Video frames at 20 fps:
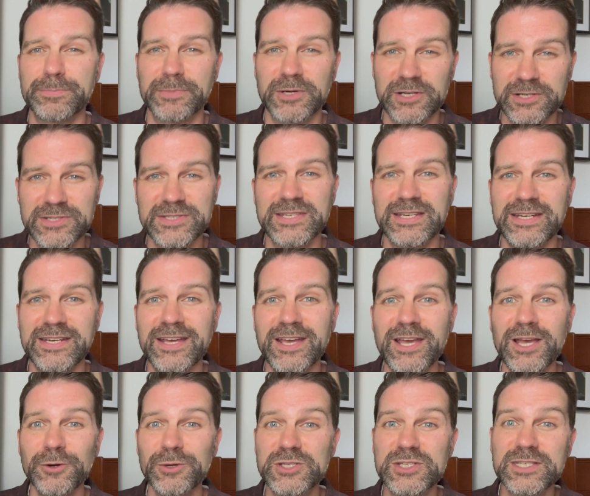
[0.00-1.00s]
person,
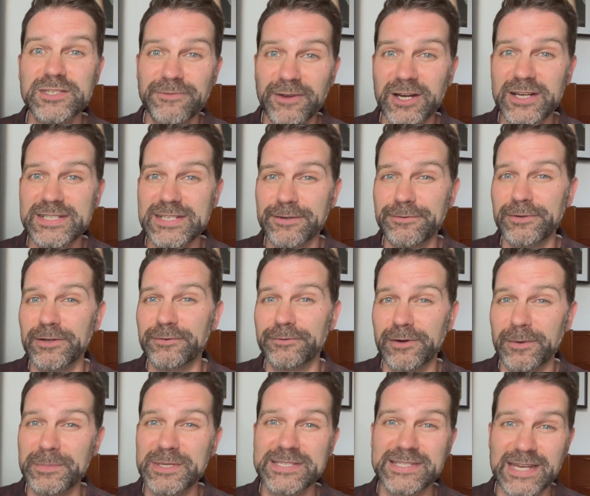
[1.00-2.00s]
which is very different
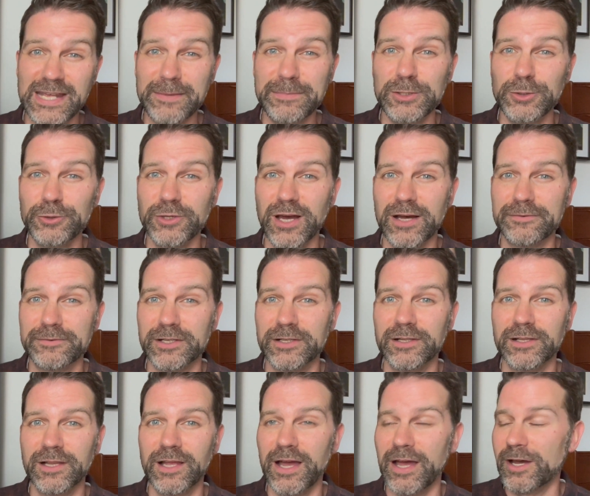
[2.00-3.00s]
from his debut
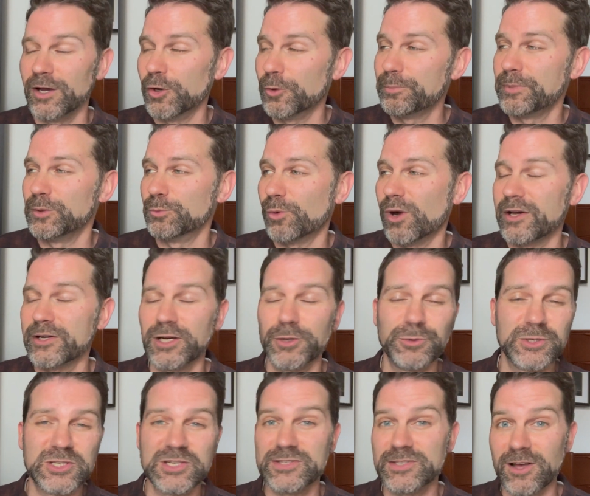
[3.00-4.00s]
novel, uh, Open Water,
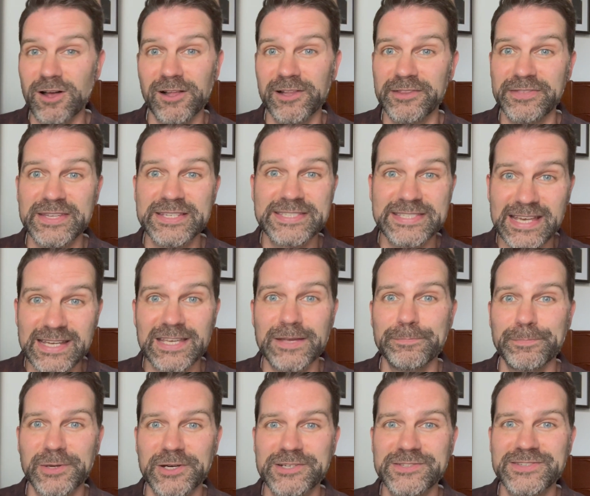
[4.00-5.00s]
which is all in the
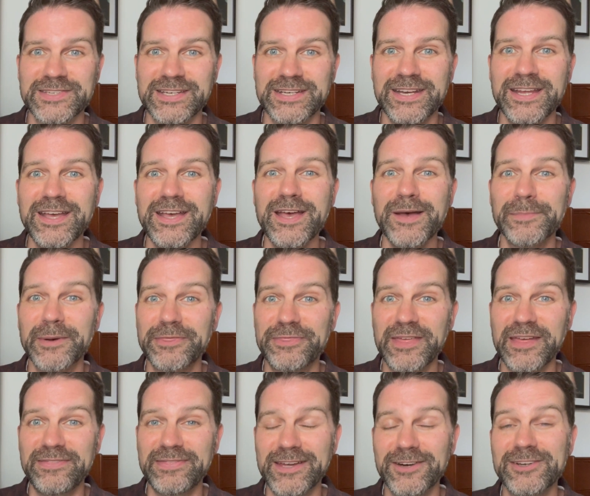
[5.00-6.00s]
second person. But
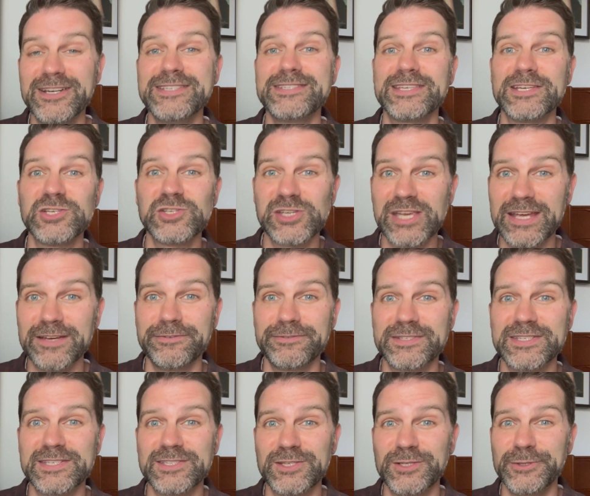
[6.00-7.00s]
then there is a
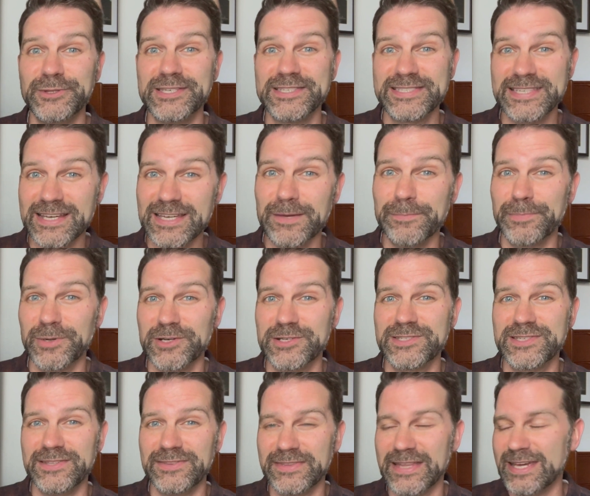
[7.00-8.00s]
shift to the second
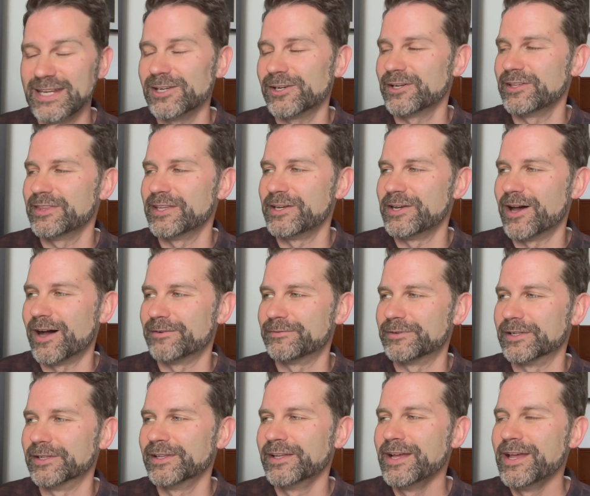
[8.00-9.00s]
person later in the
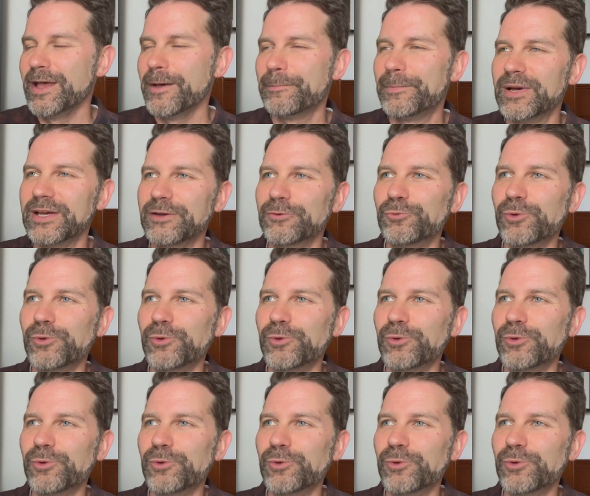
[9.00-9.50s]
novel, but